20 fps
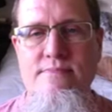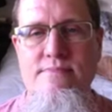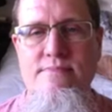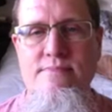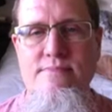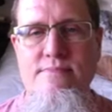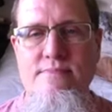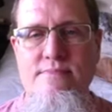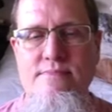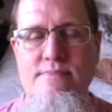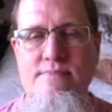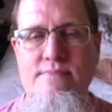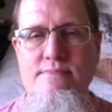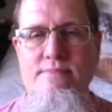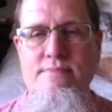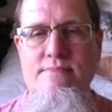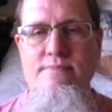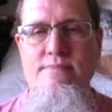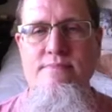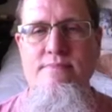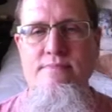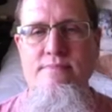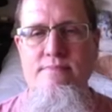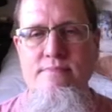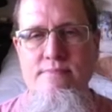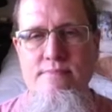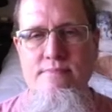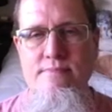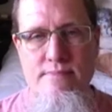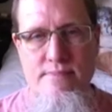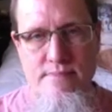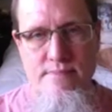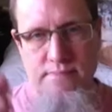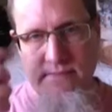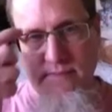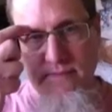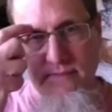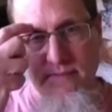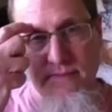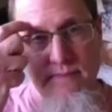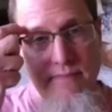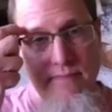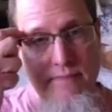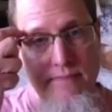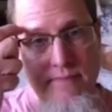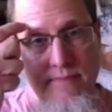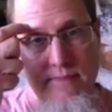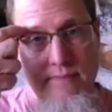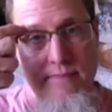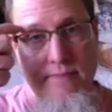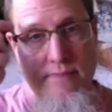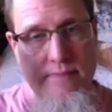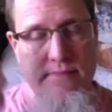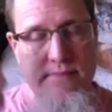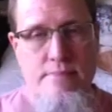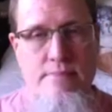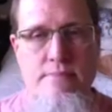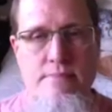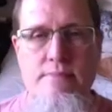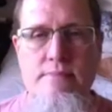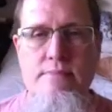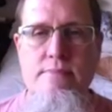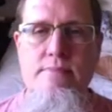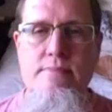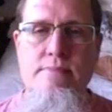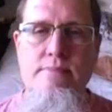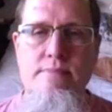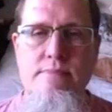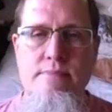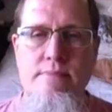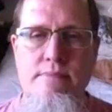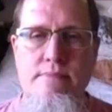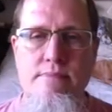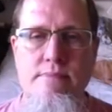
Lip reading: (not speaking)